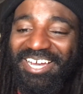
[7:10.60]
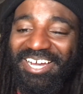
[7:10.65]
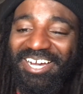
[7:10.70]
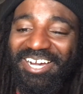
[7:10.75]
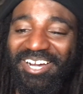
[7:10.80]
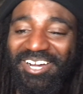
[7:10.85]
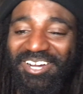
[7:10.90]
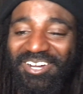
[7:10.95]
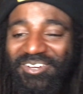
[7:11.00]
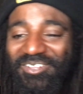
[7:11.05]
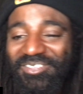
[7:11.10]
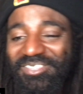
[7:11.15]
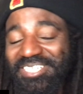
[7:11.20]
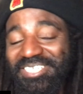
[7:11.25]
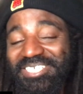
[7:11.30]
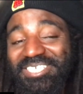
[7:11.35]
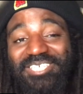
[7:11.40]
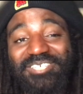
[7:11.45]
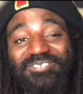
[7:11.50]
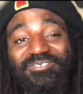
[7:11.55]
Oh,
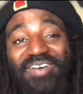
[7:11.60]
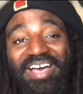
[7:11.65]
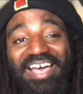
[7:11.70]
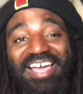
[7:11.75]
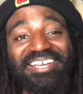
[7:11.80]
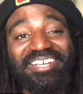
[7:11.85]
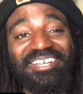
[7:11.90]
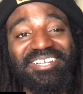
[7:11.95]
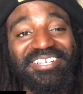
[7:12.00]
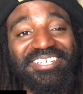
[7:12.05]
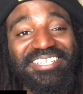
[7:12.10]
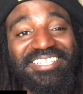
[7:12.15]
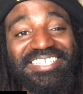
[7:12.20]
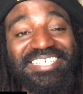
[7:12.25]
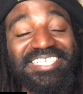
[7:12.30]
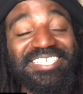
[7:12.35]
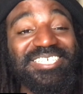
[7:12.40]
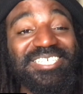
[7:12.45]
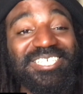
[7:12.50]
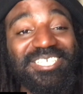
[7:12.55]
this is fire.
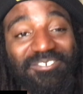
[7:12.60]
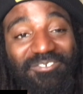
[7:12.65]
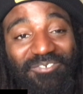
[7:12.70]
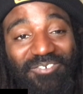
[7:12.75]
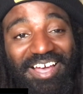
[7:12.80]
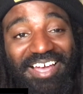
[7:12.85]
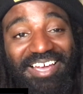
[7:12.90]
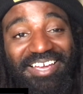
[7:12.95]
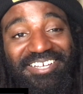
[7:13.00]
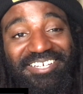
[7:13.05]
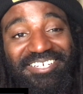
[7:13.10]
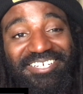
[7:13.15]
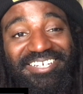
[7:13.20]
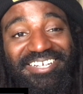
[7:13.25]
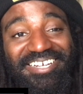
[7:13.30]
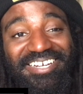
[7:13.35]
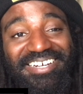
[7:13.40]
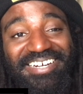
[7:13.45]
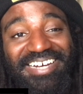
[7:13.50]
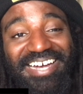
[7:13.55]
This is
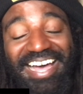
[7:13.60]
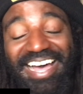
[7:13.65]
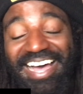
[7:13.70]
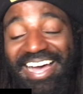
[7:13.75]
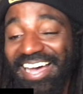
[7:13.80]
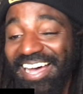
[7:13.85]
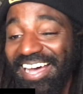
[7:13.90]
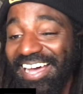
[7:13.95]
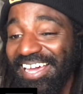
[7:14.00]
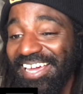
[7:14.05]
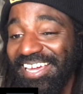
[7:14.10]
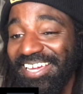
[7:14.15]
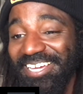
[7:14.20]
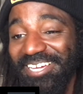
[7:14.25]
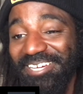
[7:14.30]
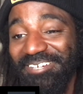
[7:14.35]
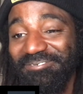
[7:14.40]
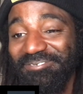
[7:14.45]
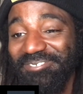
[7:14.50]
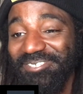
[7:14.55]
fire. I
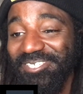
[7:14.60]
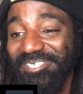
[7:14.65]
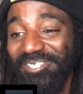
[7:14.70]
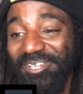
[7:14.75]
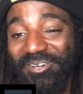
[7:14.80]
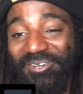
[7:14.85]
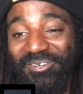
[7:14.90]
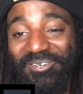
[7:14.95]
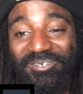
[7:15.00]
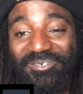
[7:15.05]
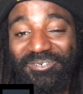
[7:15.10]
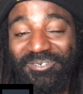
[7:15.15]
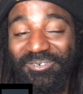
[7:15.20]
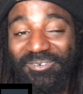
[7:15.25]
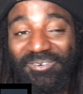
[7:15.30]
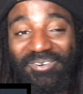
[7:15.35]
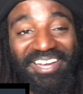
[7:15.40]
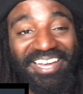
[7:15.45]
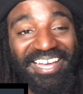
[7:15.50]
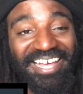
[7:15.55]
am
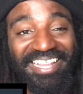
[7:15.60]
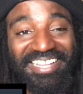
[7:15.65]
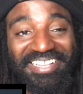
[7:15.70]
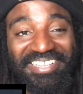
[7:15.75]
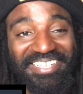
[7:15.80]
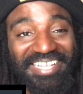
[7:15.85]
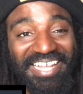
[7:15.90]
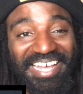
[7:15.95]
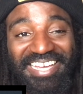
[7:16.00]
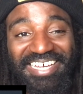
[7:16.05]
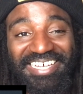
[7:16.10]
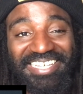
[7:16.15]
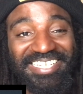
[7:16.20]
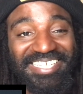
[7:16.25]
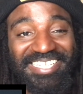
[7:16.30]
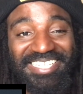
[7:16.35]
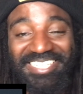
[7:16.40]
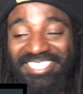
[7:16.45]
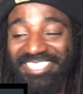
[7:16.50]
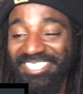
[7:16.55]
so
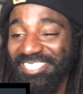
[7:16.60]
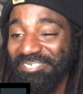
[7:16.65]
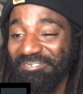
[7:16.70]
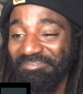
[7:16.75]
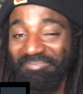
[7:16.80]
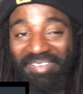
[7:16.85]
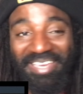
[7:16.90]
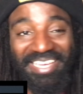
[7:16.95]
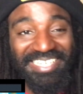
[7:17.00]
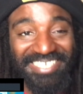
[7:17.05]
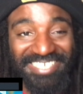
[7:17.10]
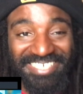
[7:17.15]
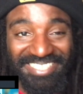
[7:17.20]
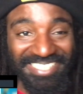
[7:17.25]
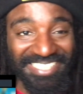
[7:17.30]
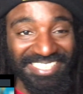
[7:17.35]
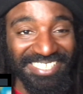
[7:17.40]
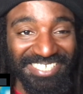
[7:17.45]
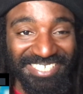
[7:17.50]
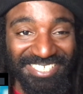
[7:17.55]
like
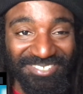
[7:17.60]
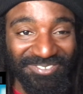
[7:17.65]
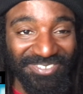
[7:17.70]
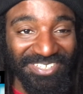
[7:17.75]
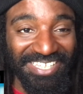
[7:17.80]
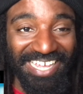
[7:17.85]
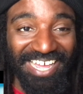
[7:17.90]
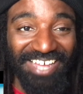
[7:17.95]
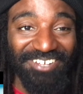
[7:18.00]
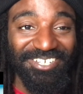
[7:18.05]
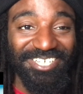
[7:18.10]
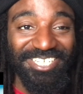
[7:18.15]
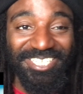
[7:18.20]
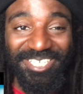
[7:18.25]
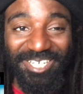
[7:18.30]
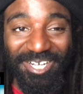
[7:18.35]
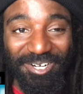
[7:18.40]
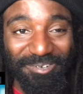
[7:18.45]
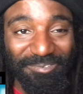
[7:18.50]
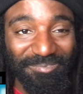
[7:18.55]
speechless with how
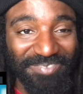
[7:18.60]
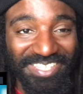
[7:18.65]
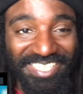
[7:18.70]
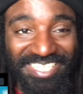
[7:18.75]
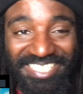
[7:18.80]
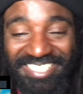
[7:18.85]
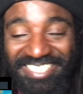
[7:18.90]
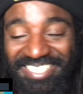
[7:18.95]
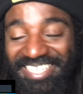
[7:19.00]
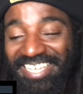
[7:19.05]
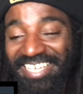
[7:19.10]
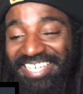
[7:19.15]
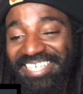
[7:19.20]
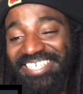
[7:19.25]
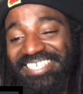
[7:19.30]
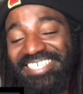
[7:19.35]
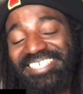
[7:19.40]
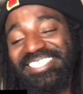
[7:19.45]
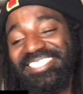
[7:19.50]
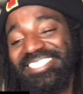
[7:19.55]
dope this
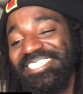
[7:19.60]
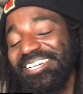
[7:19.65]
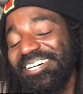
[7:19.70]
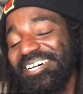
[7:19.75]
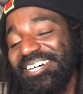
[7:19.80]
is.